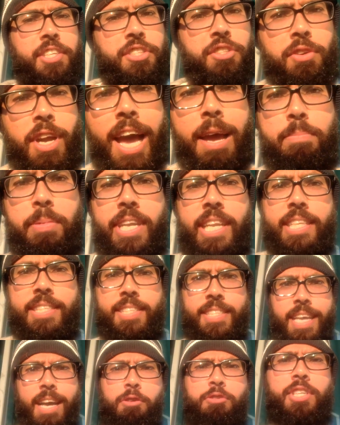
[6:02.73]
described it, it
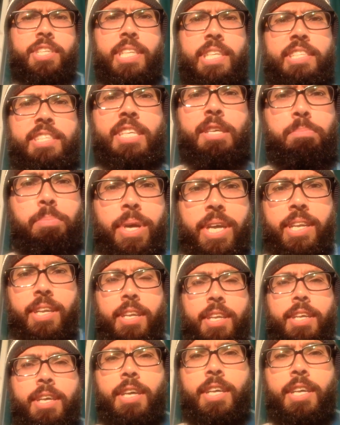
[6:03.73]
sounded easy, but